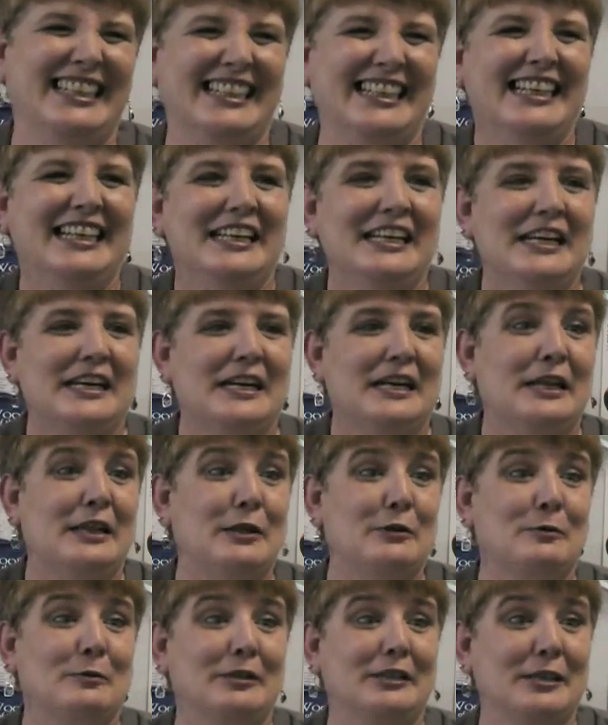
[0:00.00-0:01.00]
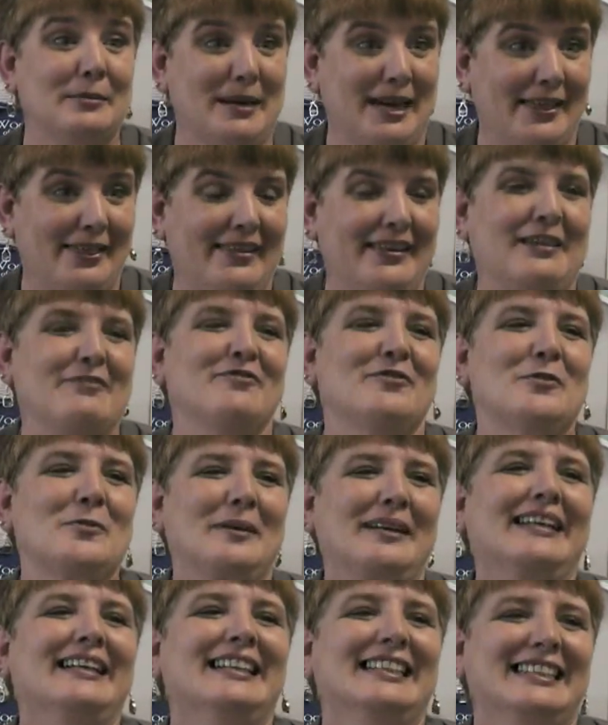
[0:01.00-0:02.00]
they're really a bad thing for
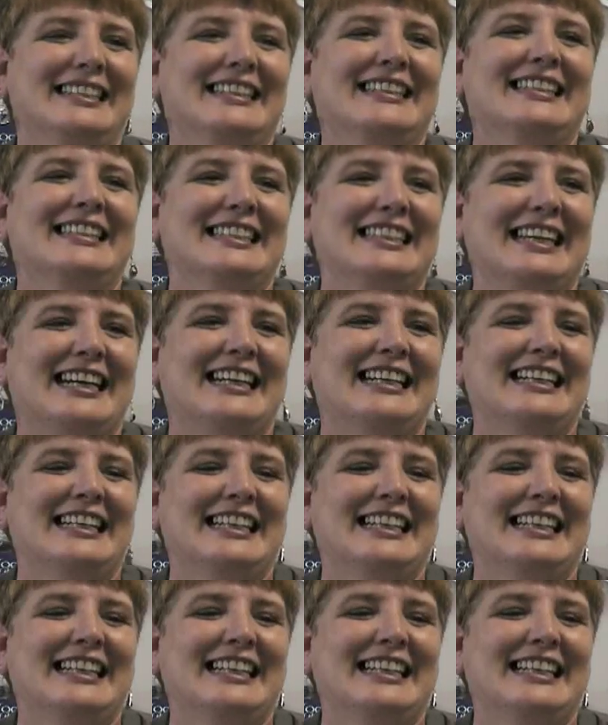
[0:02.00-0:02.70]
me. Yeah.